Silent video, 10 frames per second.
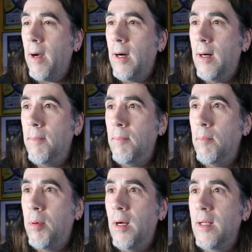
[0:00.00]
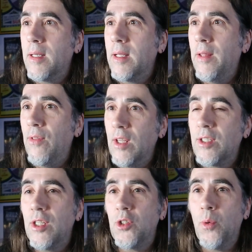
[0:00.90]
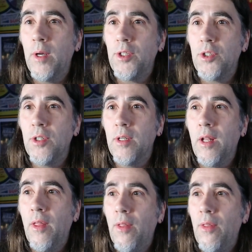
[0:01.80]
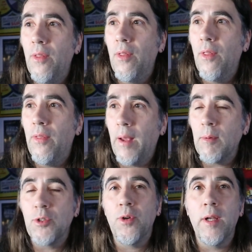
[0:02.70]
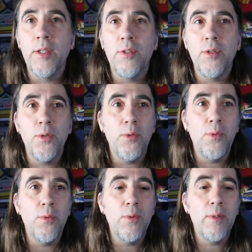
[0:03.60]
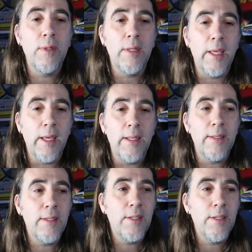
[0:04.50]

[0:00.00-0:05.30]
um, but in this situation, uh, they were trying to get